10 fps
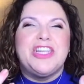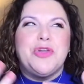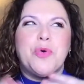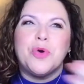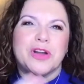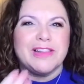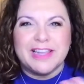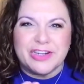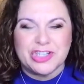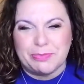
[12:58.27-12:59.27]
your
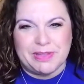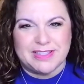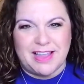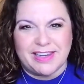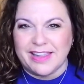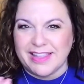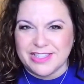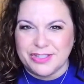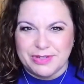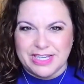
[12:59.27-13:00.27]
leadership lasagna
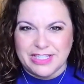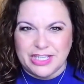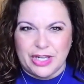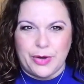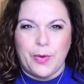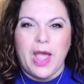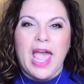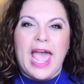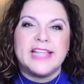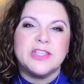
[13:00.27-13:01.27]
that's unique to you.
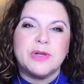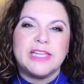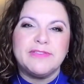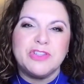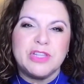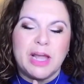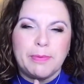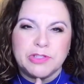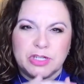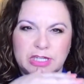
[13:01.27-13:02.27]
And so it gives you the
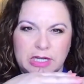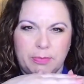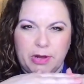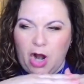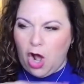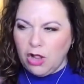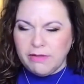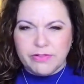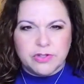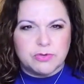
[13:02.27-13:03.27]
opportunity to put all
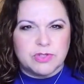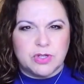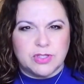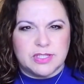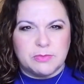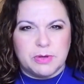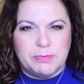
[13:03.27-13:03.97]
of those results in